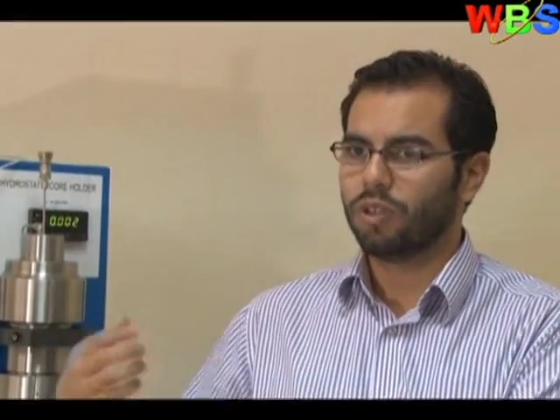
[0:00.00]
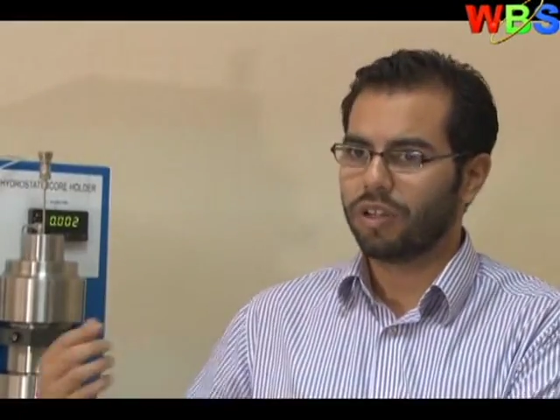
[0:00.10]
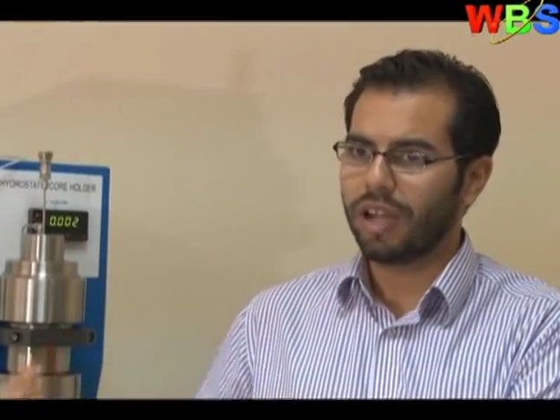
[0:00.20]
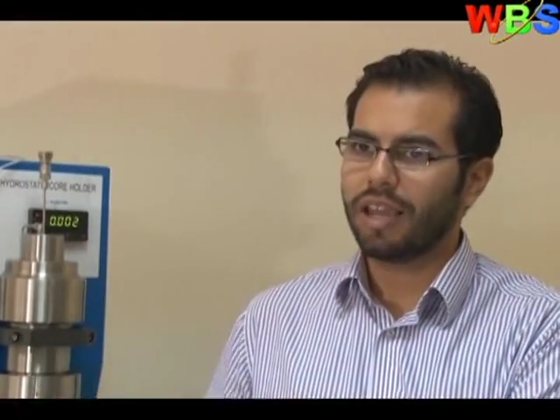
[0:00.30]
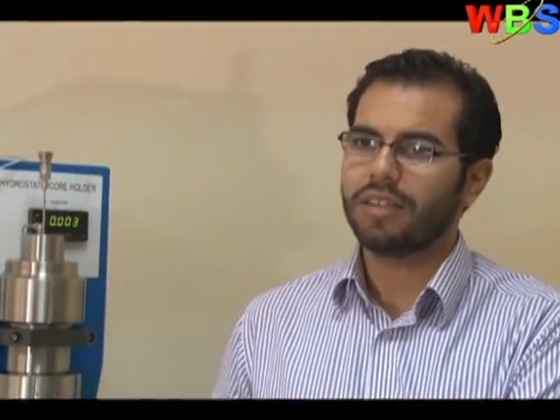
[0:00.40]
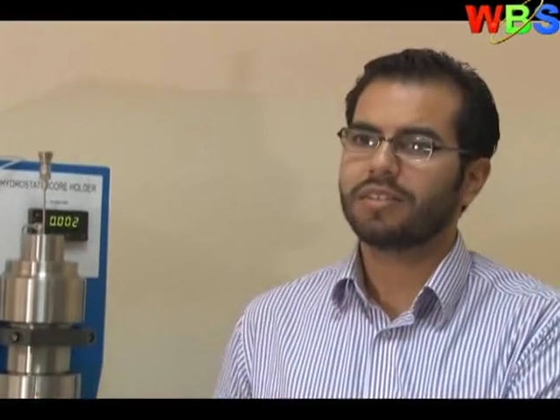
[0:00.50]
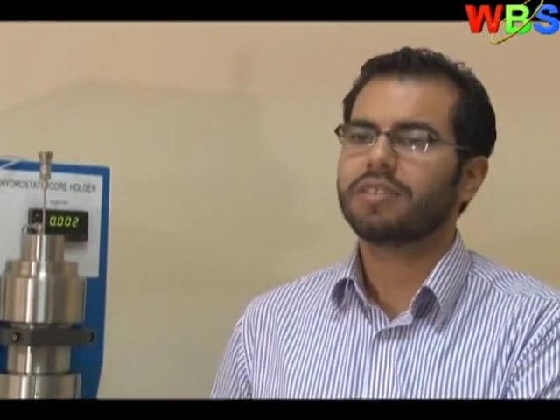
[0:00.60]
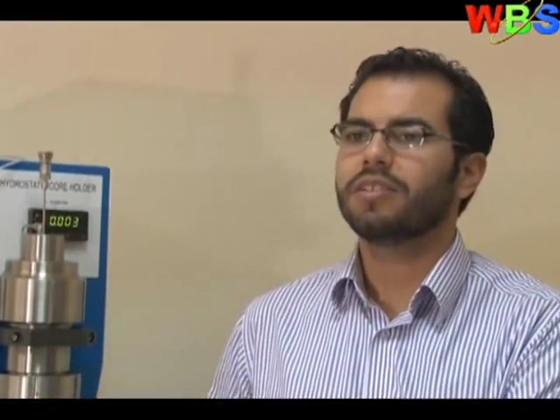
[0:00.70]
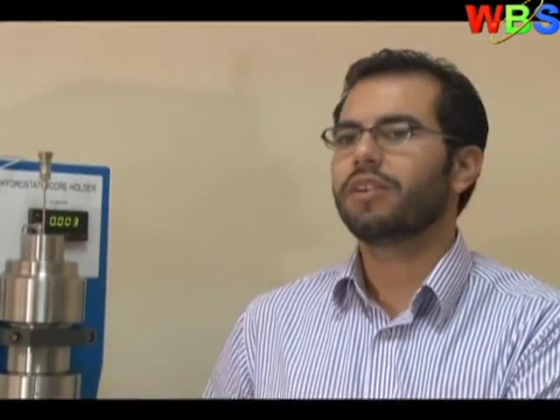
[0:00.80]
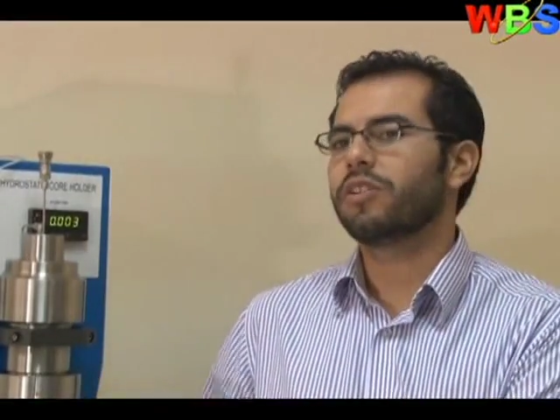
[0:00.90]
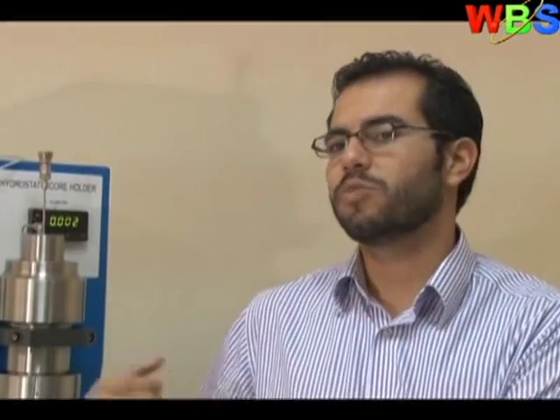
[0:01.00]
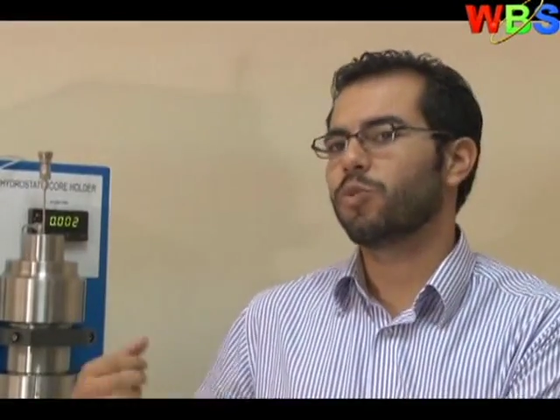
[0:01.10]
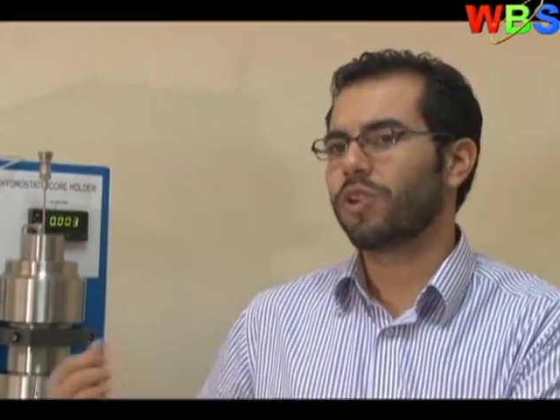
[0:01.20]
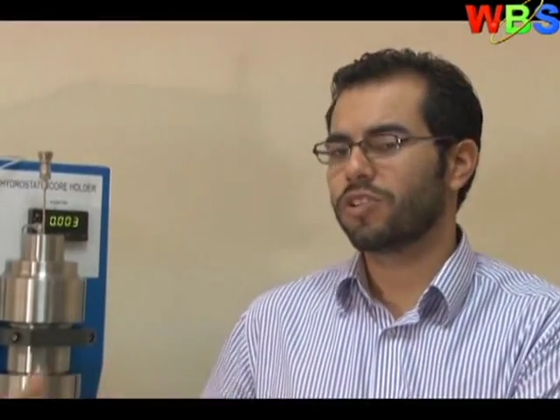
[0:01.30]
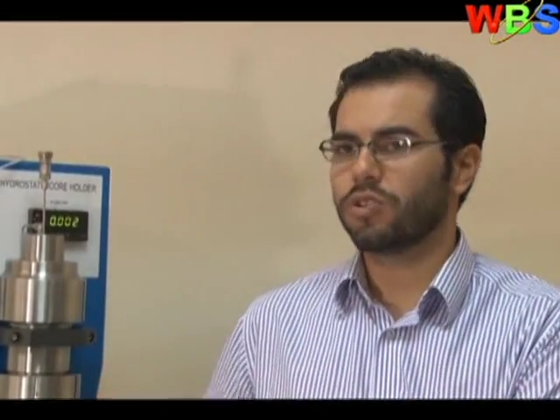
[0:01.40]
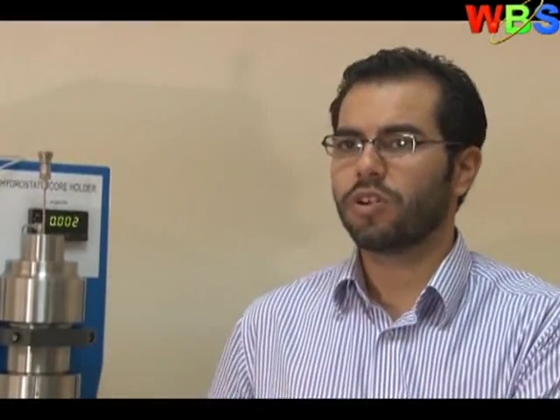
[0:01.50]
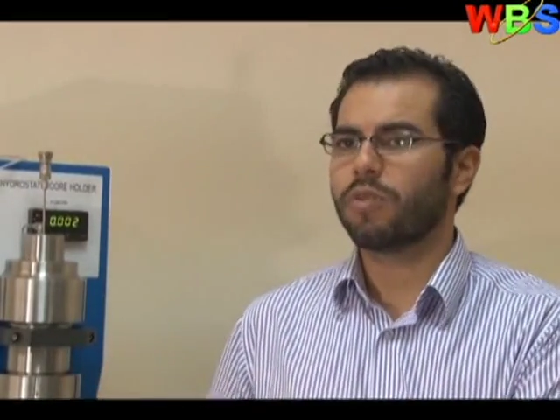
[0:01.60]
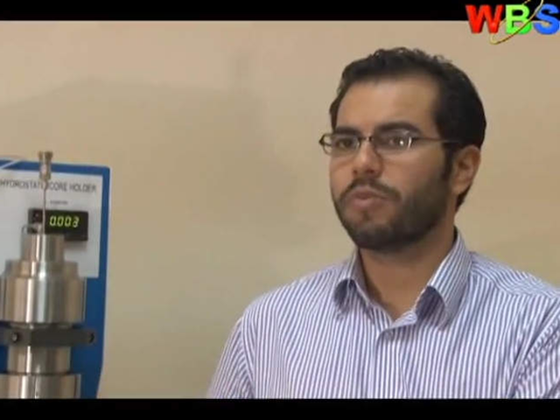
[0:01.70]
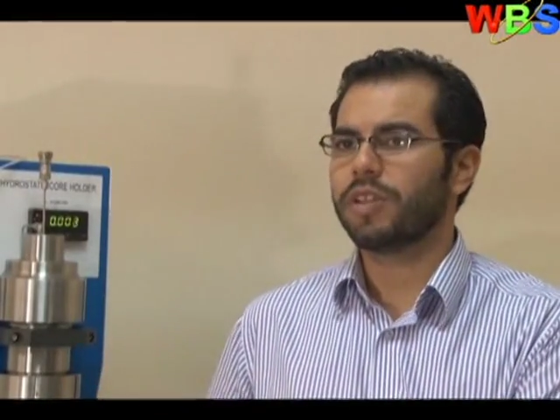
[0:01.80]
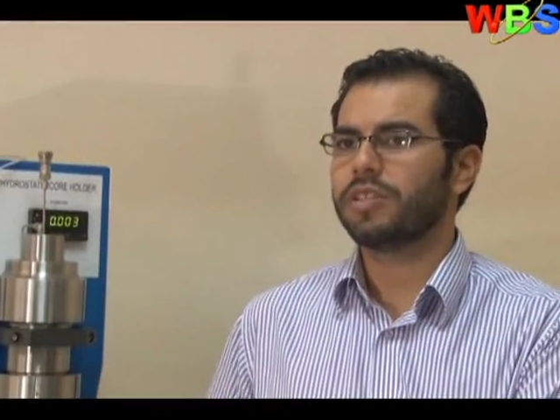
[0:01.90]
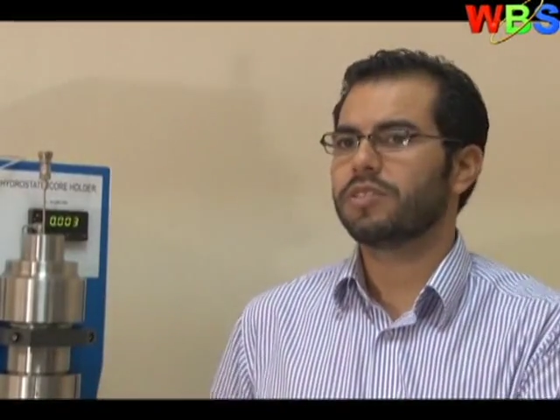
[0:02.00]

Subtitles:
the clients and the exploration companies.